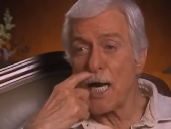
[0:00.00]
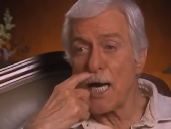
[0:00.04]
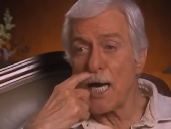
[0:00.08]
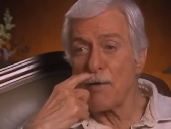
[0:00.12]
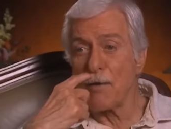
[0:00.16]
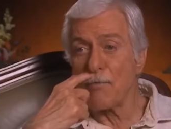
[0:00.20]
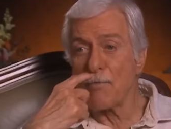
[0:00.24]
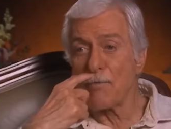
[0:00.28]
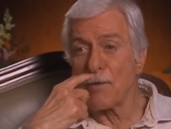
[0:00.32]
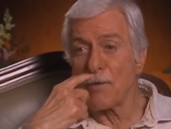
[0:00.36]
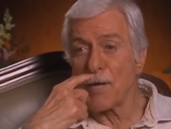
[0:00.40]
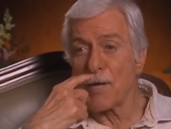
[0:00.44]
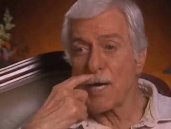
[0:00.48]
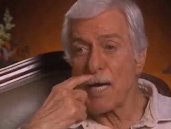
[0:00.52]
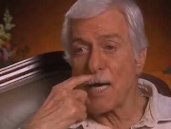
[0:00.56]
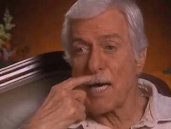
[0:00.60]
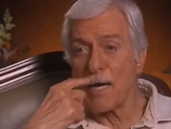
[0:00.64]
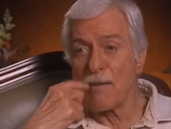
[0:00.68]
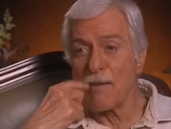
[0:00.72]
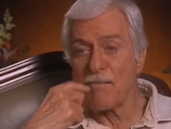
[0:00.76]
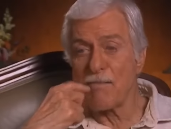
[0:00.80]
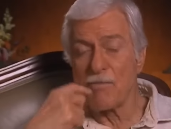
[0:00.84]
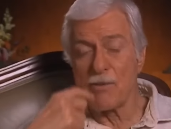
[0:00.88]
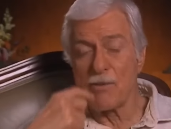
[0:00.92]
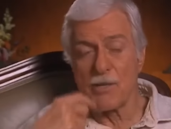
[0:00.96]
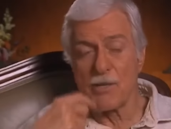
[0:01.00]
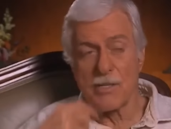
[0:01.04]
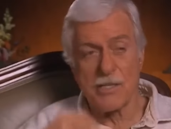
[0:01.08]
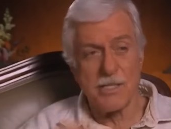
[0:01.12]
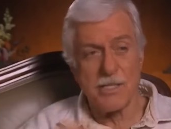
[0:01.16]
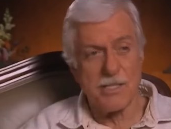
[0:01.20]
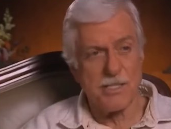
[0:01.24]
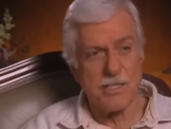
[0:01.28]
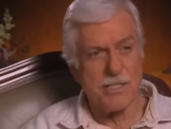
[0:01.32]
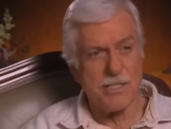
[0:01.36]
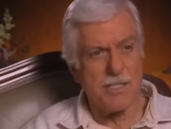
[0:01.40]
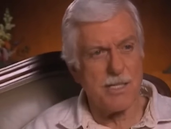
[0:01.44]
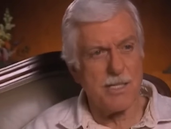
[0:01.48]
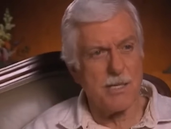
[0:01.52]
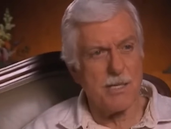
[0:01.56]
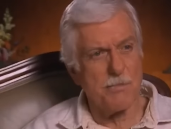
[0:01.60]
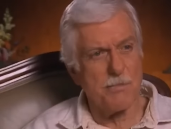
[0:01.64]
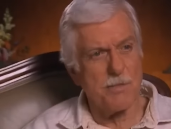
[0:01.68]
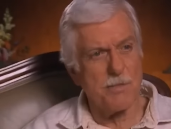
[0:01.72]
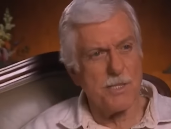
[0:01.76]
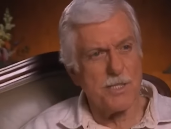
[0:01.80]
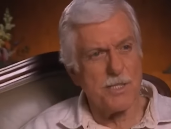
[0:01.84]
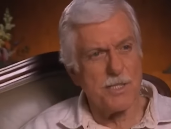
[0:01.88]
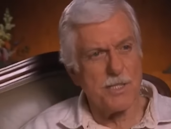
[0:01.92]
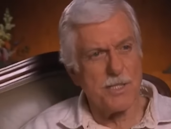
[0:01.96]
and requested a temporary
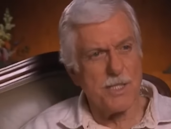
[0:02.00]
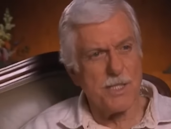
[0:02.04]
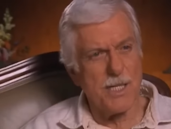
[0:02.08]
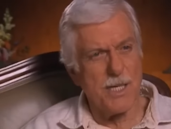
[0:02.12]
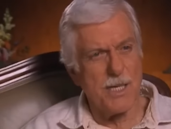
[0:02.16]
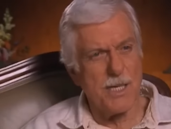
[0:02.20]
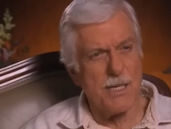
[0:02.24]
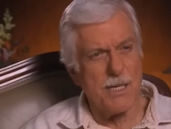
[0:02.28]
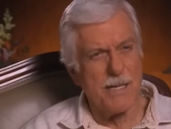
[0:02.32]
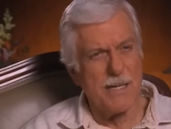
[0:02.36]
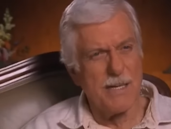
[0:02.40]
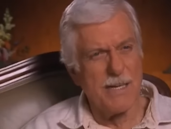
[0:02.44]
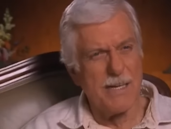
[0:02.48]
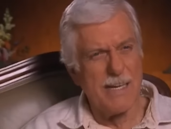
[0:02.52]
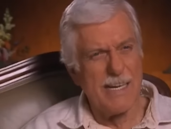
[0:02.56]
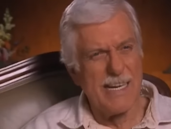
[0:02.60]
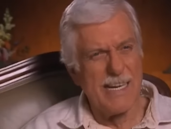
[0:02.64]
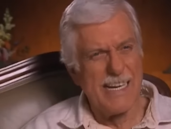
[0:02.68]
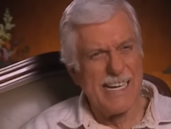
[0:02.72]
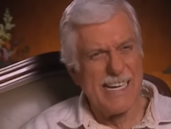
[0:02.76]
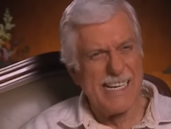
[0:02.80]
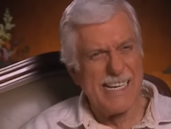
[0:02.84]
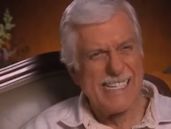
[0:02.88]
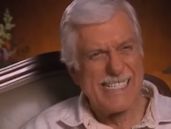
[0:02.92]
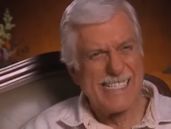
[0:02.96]
leave from the film.